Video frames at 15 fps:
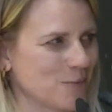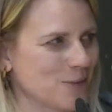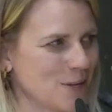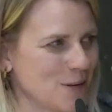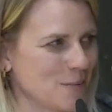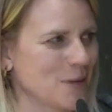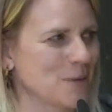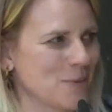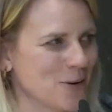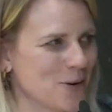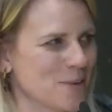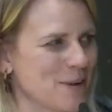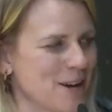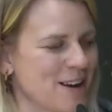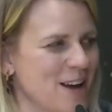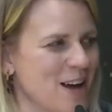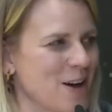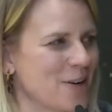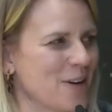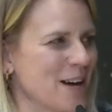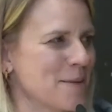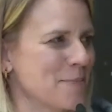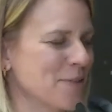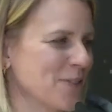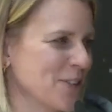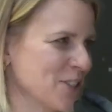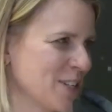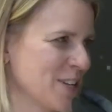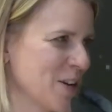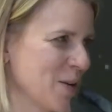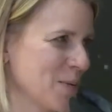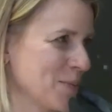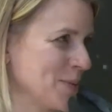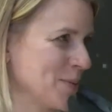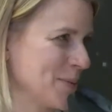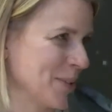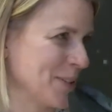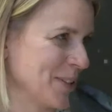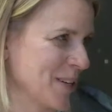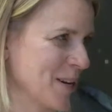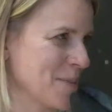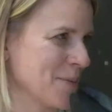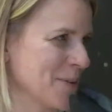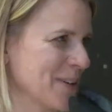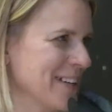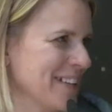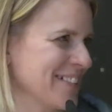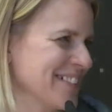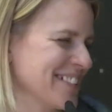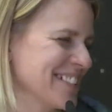Tell me more about how hypervision helps building operators.